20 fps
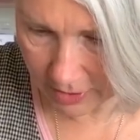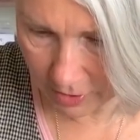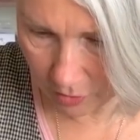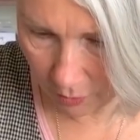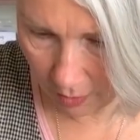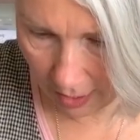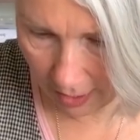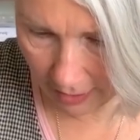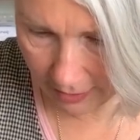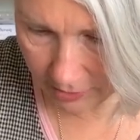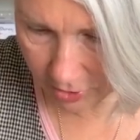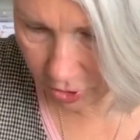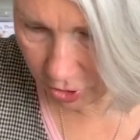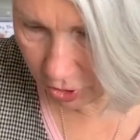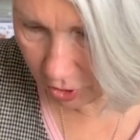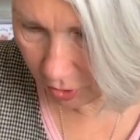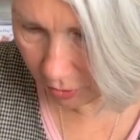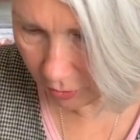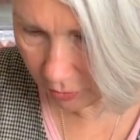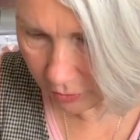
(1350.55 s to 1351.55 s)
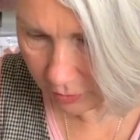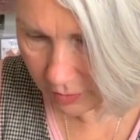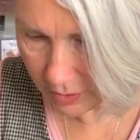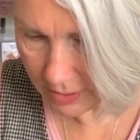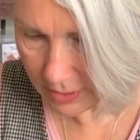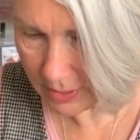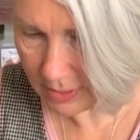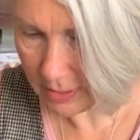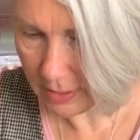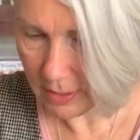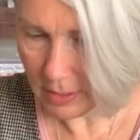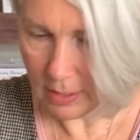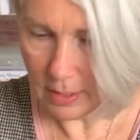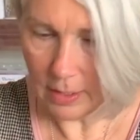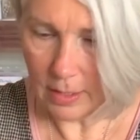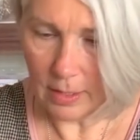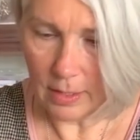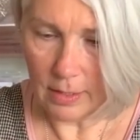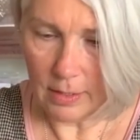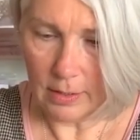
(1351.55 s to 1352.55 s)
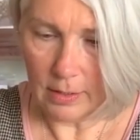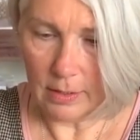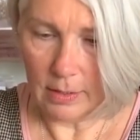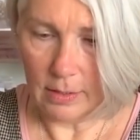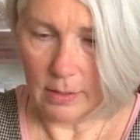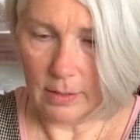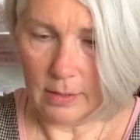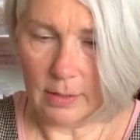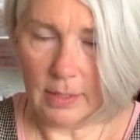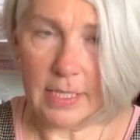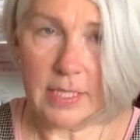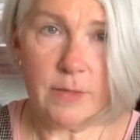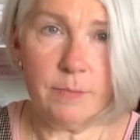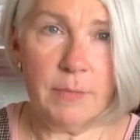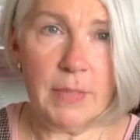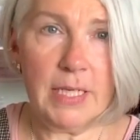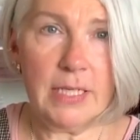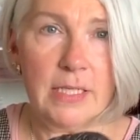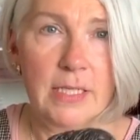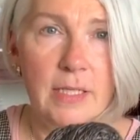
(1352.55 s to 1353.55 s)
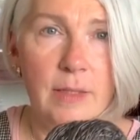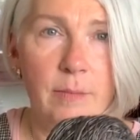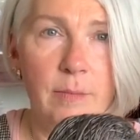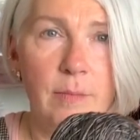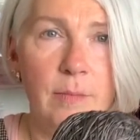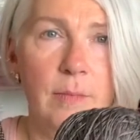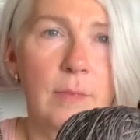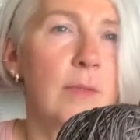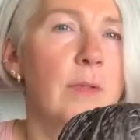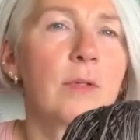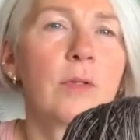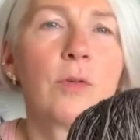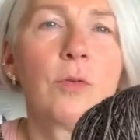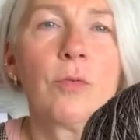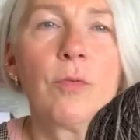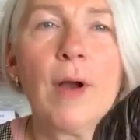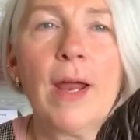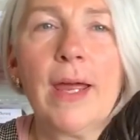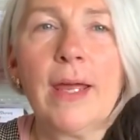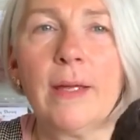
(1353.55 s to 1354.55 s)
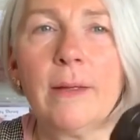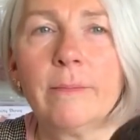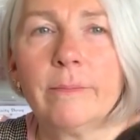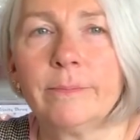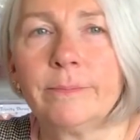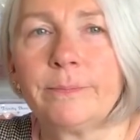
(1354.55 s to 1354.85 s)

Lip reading: So I chose this medium grey